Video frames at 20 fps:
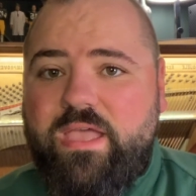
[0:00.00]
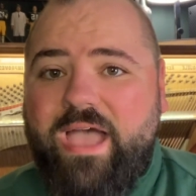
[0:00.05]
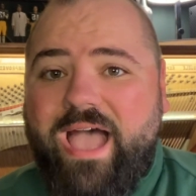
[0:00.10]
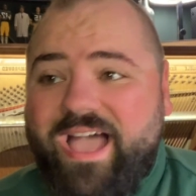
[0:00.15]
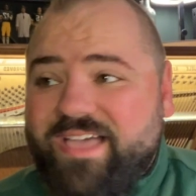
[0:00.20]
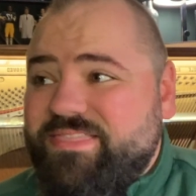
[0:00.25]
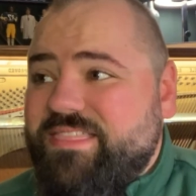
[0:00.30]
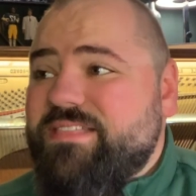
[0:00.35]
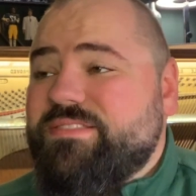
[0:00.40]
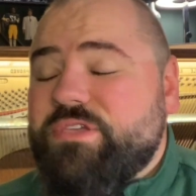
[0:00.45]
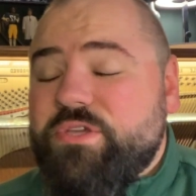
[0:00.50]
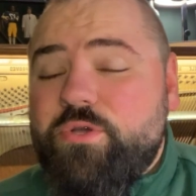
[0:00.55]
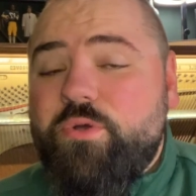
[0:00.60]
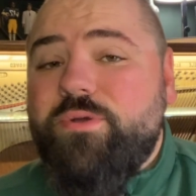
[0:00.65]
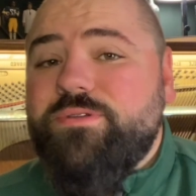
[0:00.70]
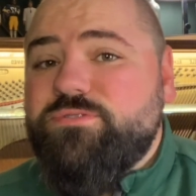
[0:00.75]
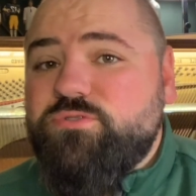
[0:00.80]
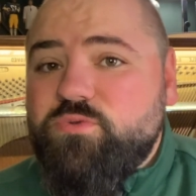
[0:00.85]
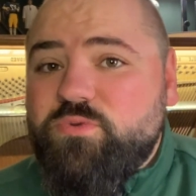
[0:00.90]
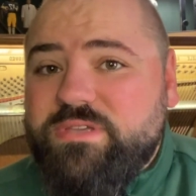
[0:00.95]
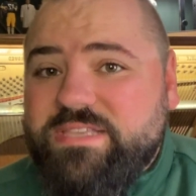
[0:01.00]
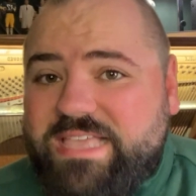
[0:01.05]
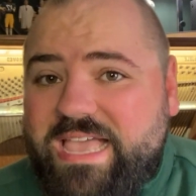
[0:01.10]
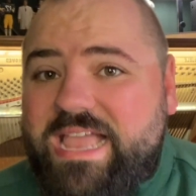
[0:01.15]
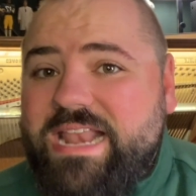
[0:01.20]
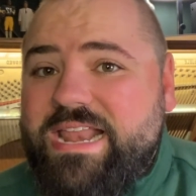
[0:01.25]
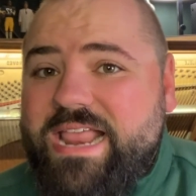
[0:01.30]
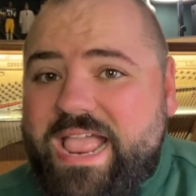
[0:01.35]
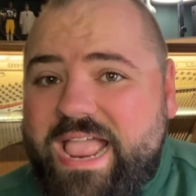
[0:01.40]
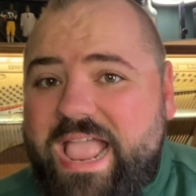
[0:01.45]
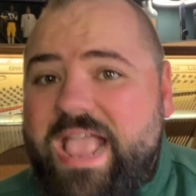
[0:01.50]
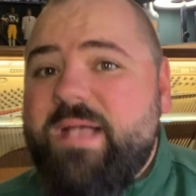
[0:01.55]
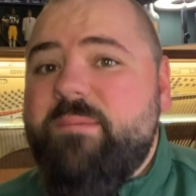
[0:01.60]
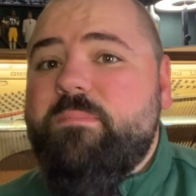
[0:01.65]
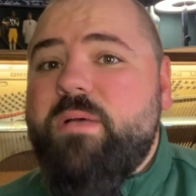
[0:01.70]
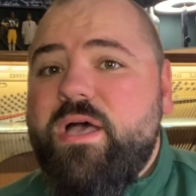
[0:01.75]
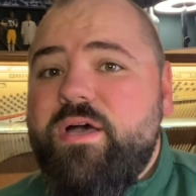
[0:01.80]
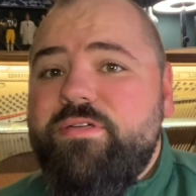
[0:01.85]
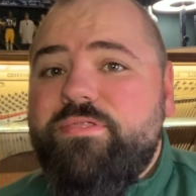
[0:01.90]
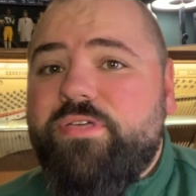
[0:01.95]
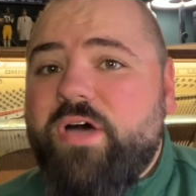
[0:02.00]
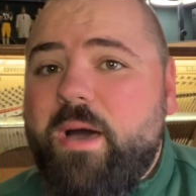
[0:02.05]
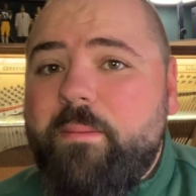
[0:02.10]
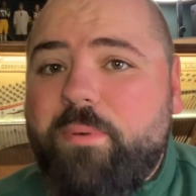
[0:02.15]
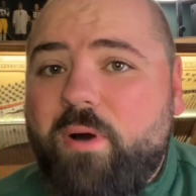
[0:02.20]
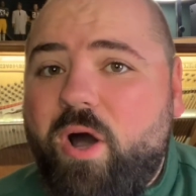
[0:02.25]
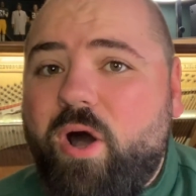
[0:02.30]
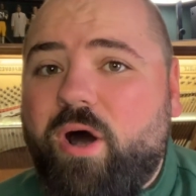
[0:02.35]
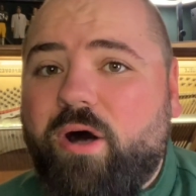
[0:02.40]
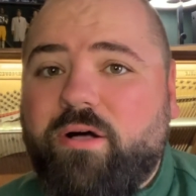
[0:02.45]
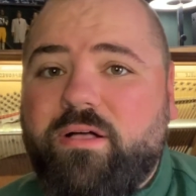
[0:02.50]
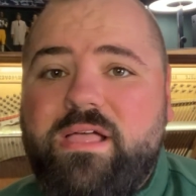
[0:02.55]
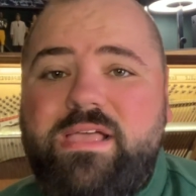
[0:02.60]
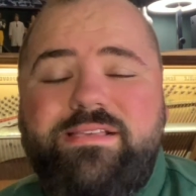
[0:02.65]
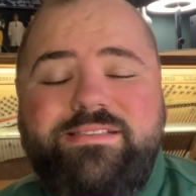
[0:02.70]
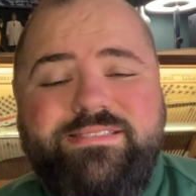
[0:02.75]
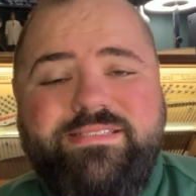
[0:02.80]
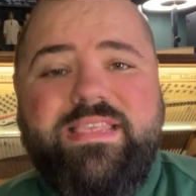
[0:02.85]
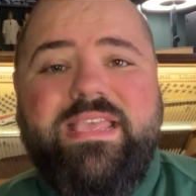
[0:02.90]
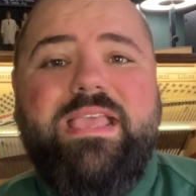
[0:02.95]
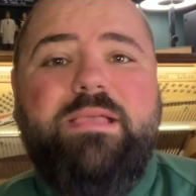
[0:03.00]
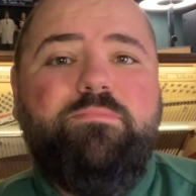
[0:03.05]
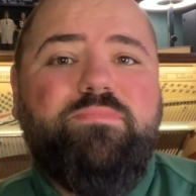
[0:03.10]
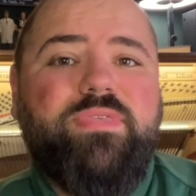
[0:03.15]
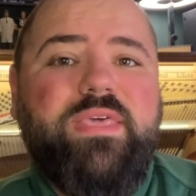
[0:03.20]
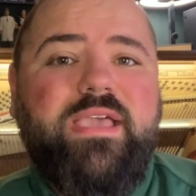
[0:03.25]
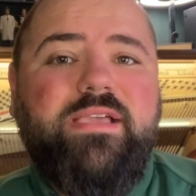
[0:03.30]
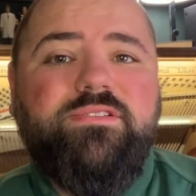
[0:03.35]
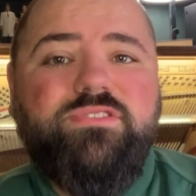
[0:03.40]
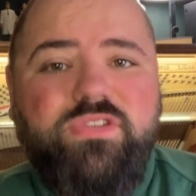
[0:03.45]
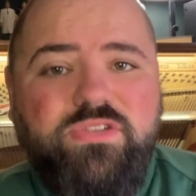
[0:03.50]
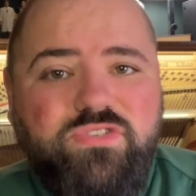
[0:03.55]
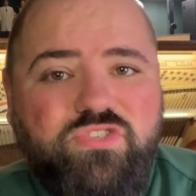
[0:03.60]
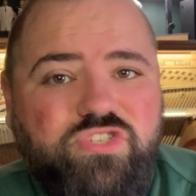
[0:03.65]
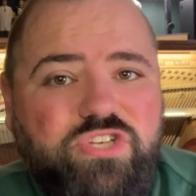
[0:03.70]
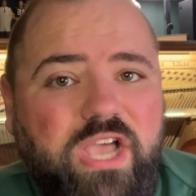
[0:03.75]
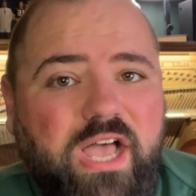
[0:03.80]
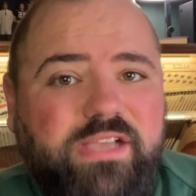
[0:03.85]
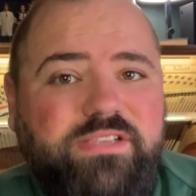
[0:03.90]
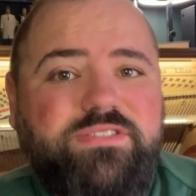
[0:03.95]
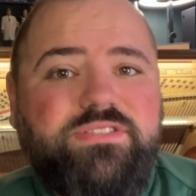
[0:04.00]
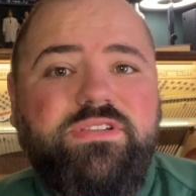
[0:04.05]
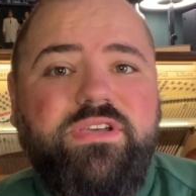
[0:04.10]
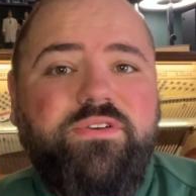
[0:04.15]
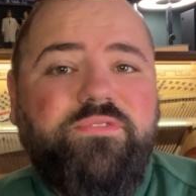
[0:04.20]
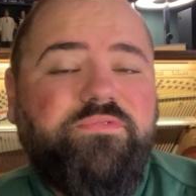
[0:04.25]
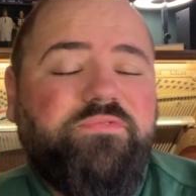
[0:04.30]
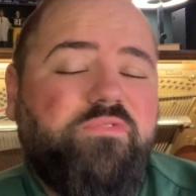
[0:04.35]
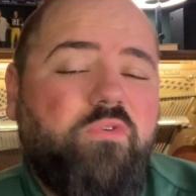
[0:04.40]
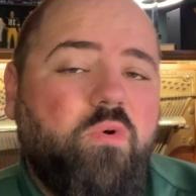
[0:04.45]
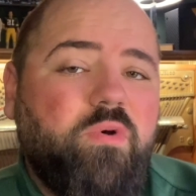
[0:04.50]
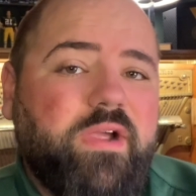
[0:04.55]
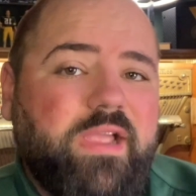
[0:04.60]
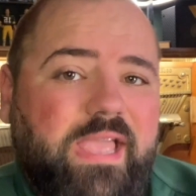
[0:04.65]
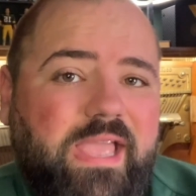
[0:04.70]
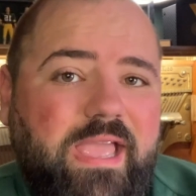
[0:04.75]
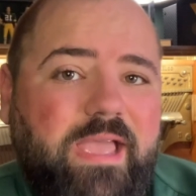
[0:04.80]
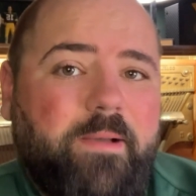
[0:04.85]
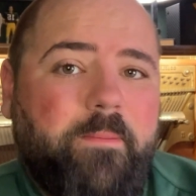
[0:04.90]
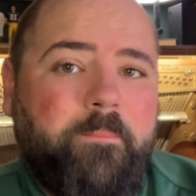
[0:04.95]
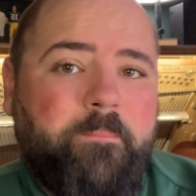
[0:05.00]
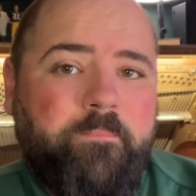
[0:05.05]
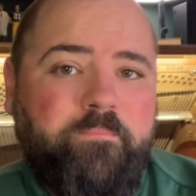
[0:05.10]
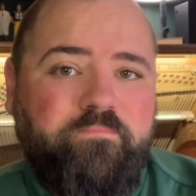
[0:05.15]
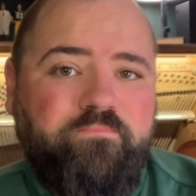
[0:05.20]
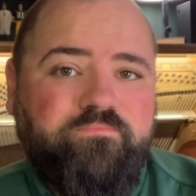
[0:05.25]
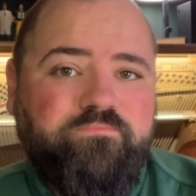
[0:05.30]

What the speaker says: I think they're going to get him the ball, scheme things just for him.